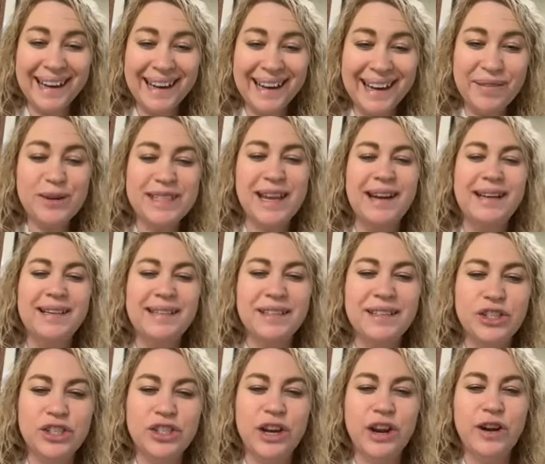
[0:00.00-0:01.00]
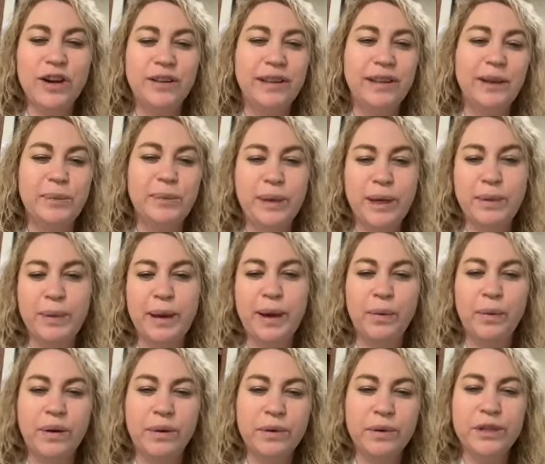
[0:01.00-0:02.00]
I was so excited to share a little
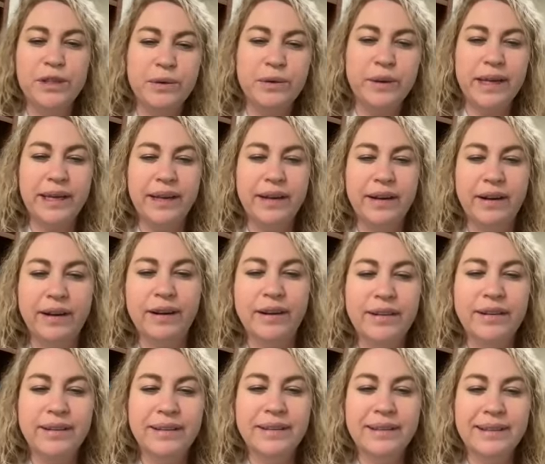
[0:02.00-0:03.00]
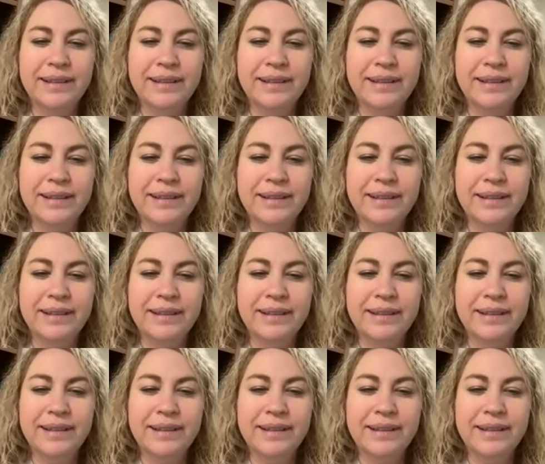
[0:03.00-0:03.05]
bit about what we're doing here.